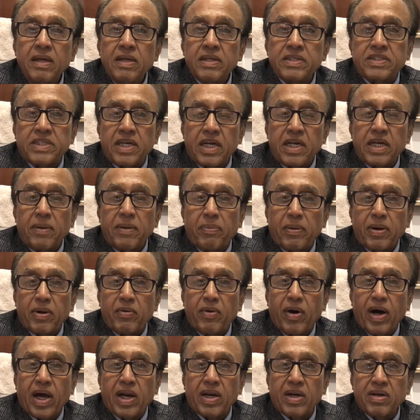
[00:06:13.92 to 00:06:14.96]
Sangha
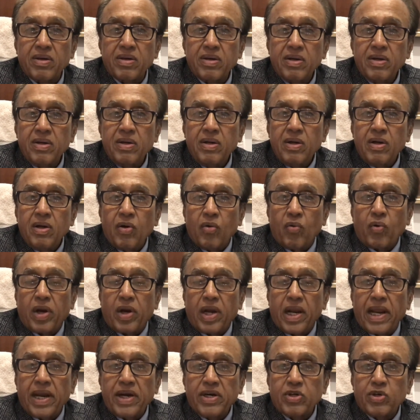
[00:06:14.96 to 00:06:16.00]
Parivar would
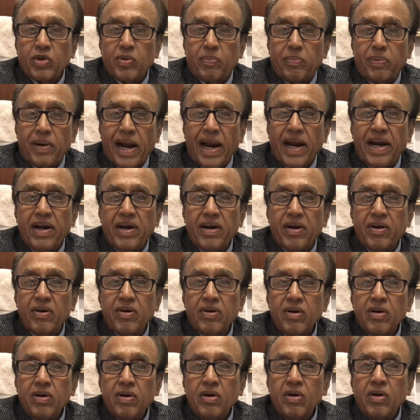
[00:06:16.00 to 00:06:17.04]
like to brand
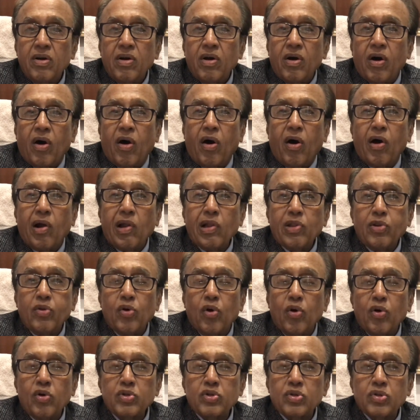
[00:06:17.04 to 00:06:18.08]
all
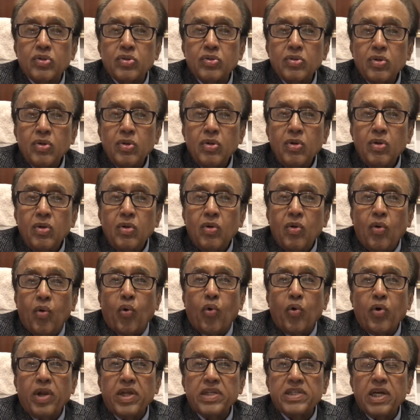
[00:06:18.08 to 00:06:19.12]
those
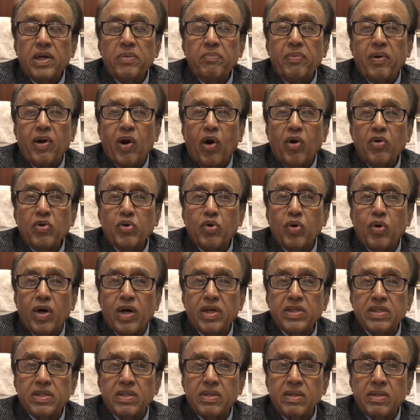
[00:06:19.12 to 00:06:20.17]
who doesn't belong to
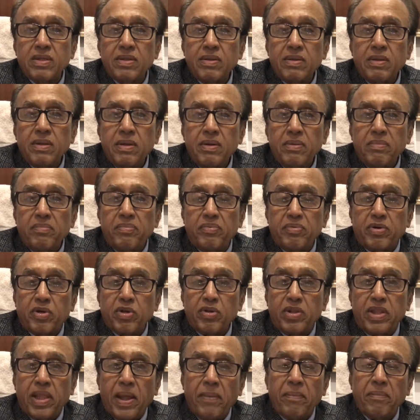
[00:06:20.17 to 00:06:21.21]
us, to
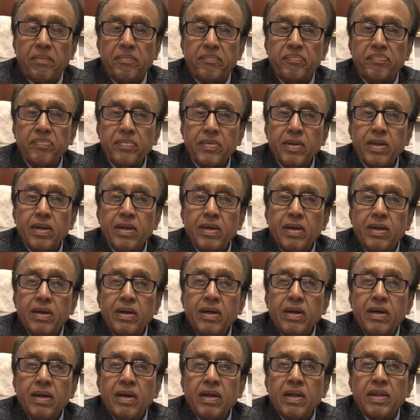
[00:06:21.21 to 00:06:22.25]
them.
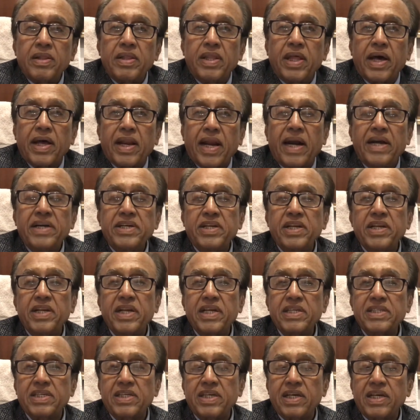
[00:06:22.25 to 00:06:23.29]
They are
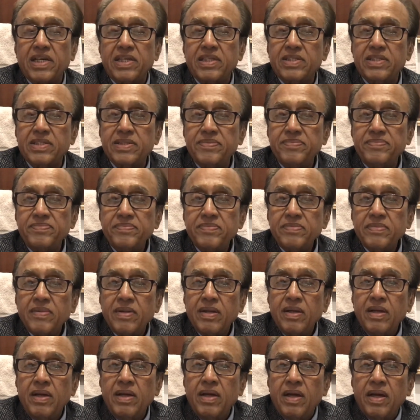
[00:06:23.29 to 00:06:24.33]
anti-nationals.
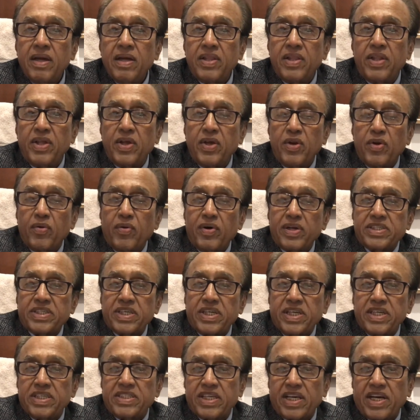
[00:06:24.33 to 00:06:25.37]
The
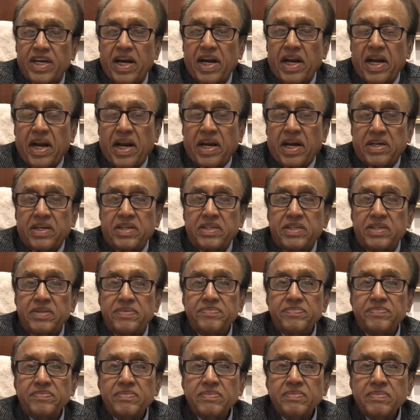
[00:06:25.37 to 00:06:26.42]
universities are attacked.
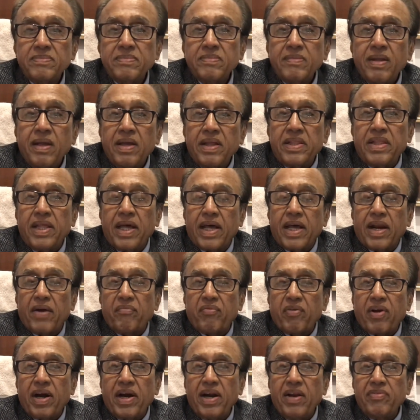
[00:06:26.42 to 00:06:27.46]
They are
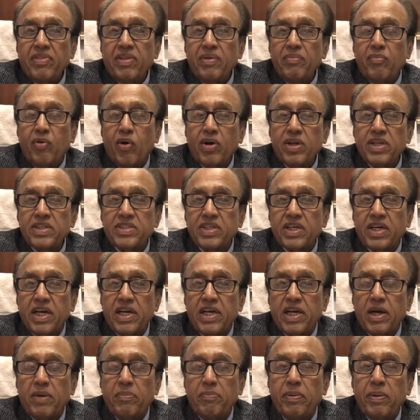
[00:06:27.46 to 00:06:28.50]
afraid of the more
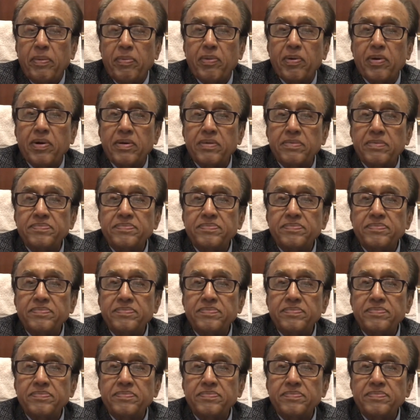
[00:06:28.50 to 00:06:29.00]
educated people.